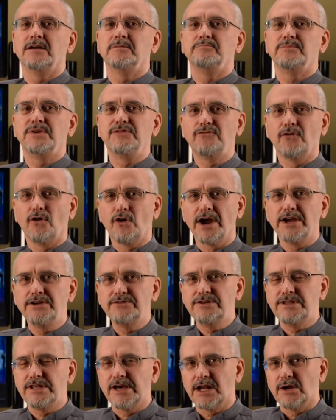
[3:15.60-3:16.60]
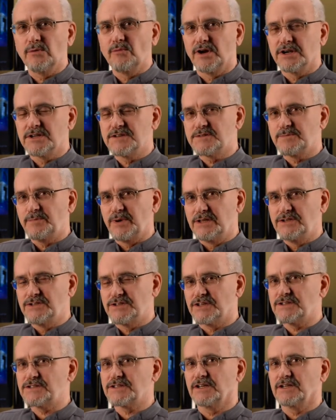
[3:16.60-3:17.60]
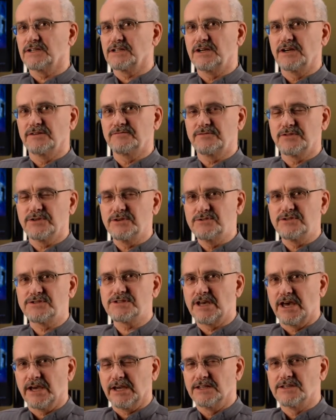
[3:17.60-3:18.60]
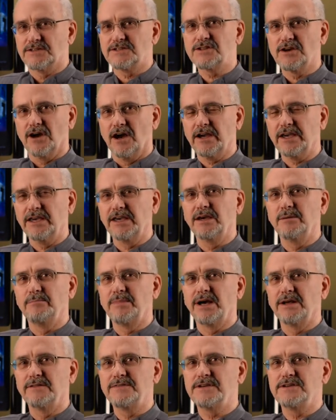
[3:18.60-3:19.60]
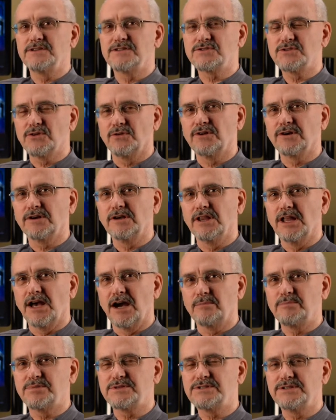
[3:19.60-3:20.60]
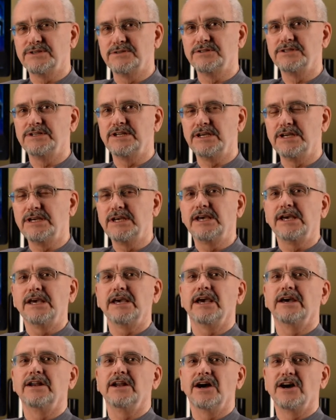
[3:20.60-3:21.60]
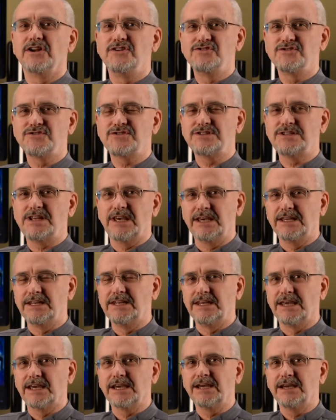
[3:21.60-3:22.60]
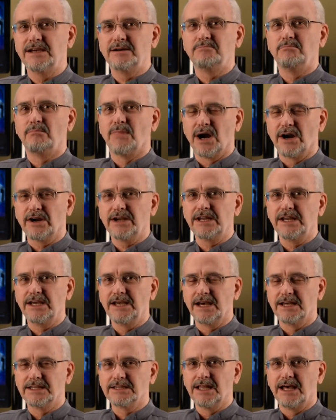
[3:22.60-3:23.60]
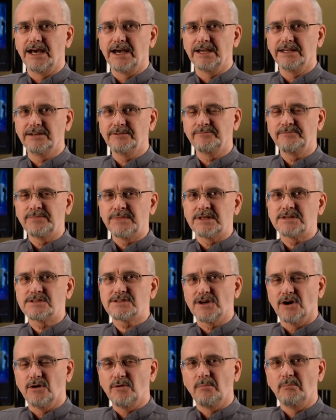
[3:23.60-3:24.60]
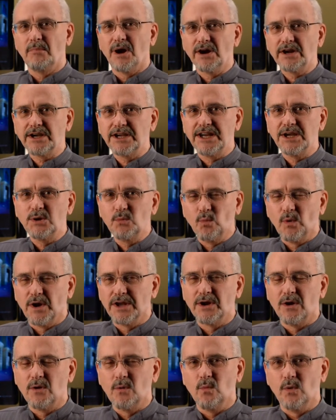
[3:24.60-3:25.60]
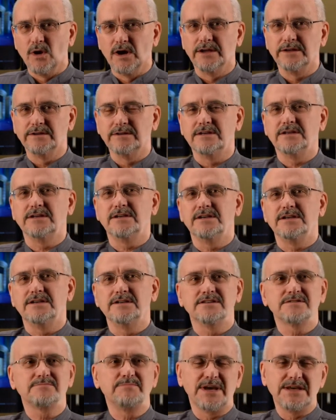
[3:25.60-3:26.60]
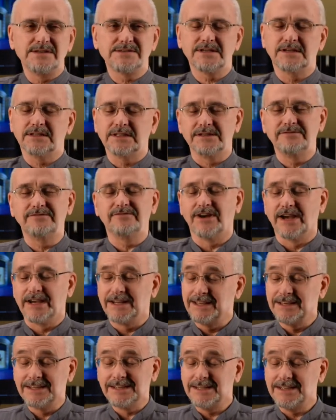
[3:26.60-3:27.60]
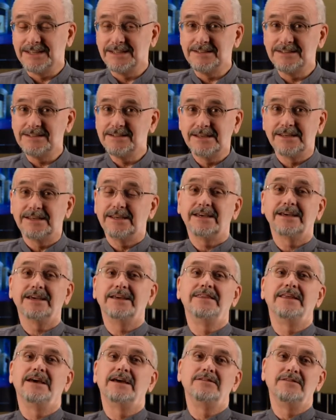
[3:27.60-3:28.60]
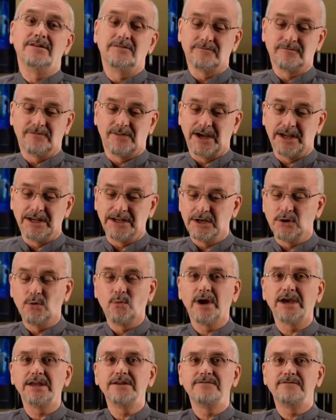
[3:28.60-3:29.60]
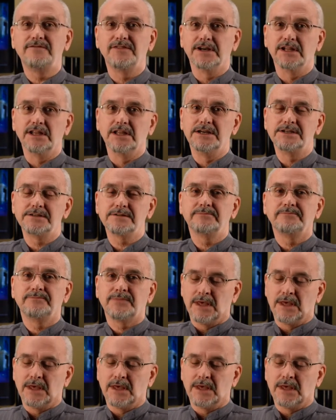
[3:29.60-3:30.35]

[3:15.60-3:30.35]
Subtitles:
Before I do that, I want to spend just a few seconds talking about the historical opportunity and understanding marketing online. So Marketing 101 is basically finding a need and then finding a way to fill it.